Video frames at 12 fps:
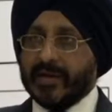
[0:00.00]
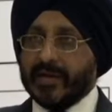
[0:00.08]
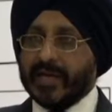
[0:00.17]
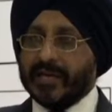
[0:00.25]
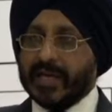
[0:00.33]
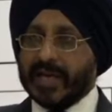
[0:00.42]

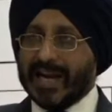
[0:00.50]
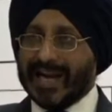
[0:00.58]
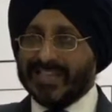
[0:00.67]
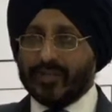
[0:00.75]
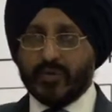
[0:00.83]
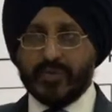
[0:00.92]
in the
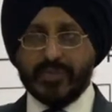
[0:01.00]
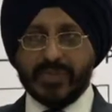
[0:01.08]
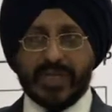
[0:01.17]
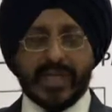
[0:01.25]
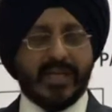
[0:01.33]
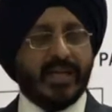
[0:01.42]

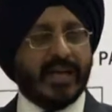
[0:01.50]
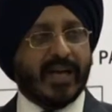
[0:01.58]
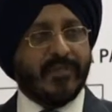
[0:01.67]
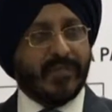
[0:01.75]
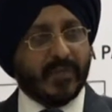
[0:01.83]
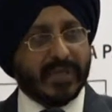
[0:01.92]
classrooms and in
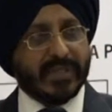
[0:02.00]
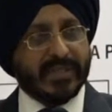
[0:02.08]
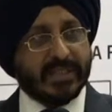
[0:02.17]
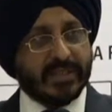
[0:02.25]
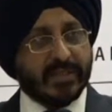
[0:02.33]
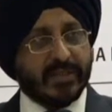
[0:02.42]
our
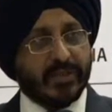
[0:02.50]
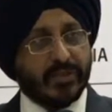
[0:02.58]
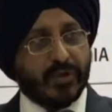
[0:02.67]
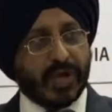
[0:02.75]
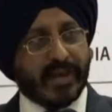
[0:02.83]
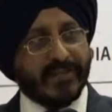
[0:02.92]
portals
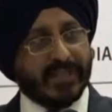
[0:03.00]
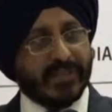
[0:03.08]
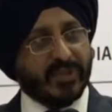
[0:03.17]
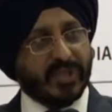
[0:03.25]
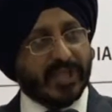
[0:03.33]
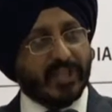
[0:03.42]
should have
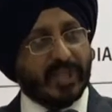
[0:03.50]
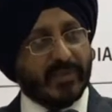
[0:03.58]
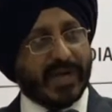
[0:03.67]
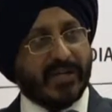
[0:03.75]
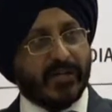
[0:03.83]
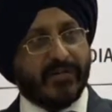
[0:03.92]
substantial
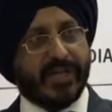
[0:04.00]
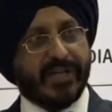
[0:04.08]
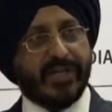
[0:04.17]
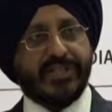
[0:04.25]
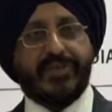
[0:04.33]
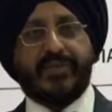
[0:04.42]
part of the
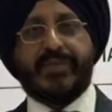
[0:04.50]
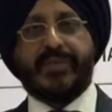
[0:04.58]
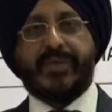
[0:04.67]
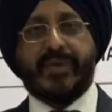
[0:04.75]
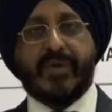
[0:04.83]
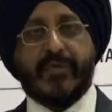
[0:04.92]
industry.
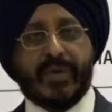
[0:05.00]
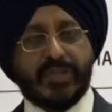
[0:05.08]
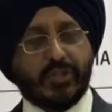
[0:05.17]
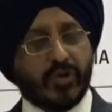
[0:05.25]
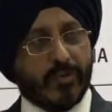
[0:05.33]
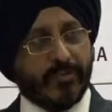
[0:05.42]
We are
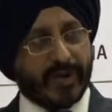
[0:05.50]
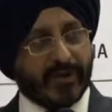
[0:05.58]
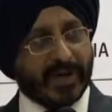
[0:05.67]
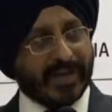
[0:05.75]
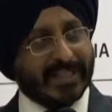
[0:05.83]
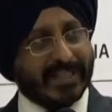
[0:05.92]
so
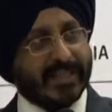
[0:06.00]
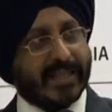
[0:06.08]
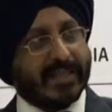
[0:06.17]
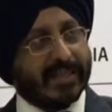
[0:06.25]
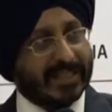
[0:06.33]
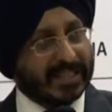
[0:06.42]
privileged
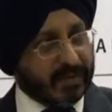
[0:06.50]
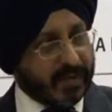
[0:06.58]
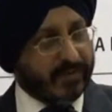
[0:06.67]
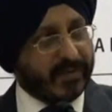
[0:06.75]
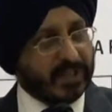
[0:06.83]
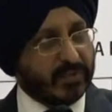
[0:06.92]
that in this
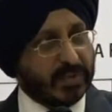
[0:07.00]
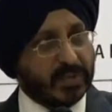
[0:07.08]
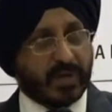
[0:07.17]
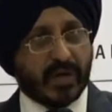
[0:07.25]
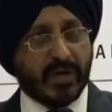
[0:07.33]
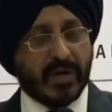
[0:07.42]
conference we
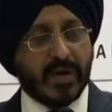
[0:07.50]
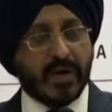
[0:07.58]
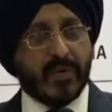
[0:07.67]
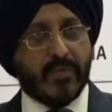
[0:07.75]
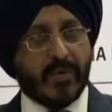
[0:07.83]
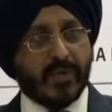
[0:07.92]
saw
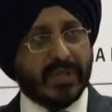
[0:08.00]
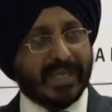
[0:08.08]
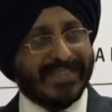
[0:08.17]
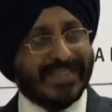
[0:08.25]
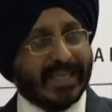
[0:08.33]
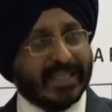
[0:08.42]
more
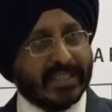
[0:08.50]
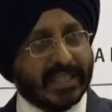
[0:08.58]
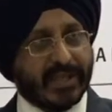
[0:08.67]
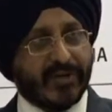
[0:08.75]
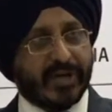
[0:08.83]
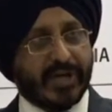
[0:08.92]
than
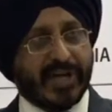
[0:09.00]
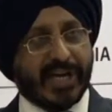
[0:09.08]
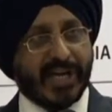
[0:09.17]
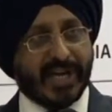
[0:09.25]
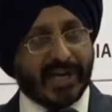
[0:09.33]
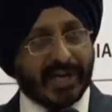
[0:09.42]
600
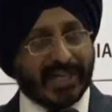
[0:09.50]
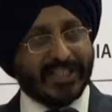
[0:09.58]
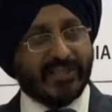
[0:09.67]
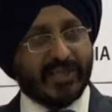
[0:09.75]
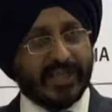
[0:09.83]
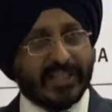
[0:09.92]
leading
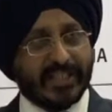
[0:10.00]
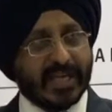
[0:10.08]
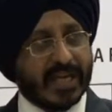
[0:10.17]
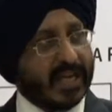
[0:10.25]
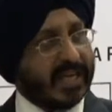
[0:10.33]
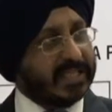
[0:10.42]

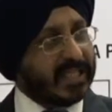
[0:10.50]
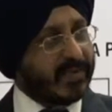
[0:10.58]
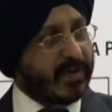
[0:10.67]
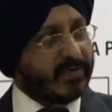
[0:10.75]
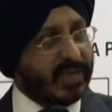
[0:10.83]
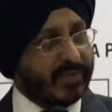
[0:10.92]
industrialists, and some
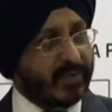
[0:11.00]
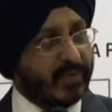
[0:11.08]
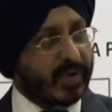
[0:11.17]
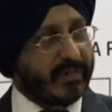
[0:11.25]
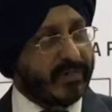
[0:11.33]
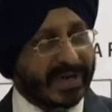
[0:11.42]
of them
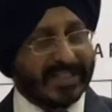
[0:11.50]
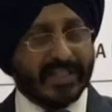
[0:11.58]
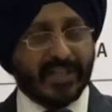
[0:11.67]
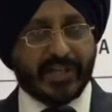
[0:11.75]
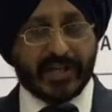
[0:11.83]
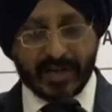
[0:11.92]
who are
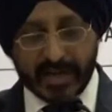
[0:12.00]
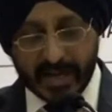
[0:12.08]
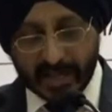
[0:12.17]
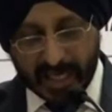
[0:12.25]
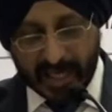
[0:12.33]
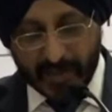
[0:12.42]
present here.
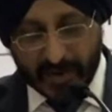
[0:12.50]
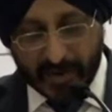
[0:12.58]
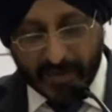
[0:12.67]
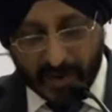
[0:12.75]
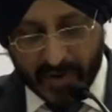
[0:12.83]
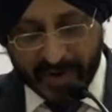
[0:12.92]
Keep
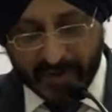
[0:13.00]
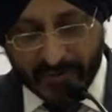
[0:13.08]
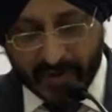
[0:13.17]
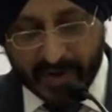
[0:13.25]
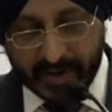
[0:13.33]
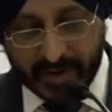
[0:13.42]
on applauding
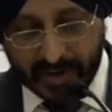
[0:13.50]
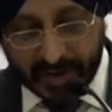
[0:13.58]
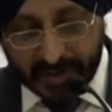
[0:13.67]
for